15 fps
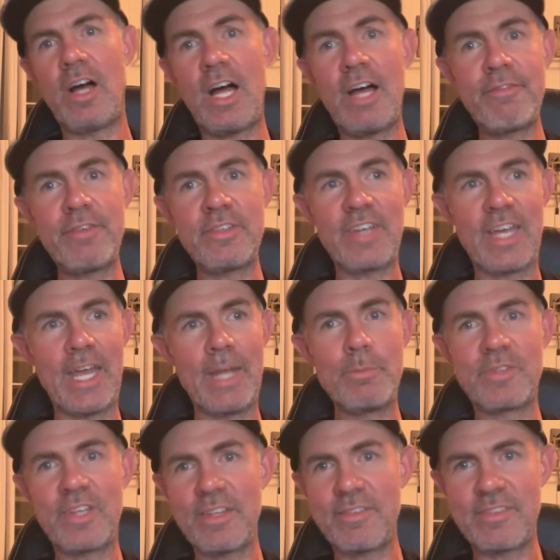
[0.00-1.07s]

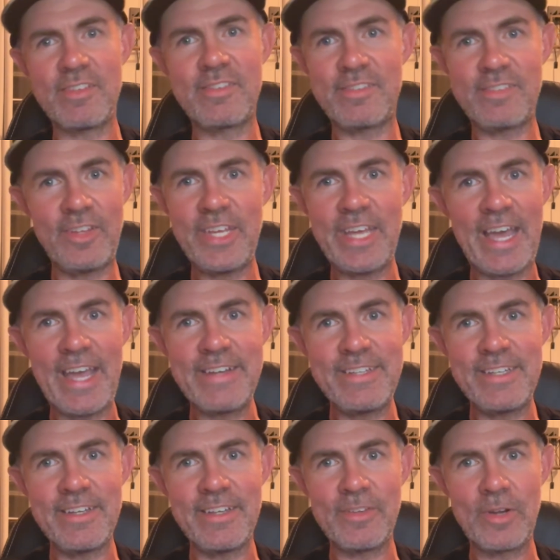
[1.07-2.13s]
oftentimes gets this silly
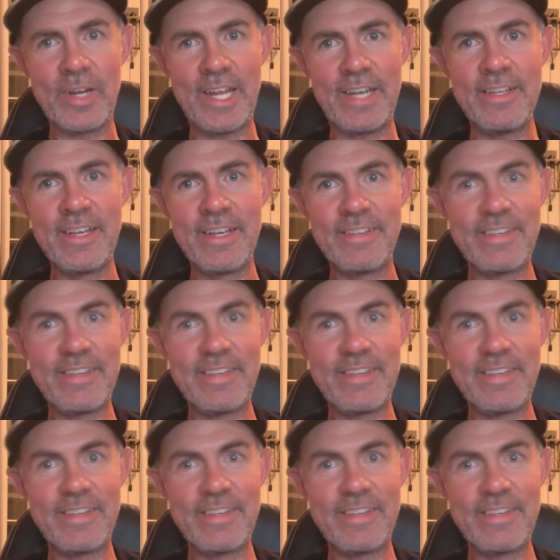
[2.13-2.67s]
idea in their head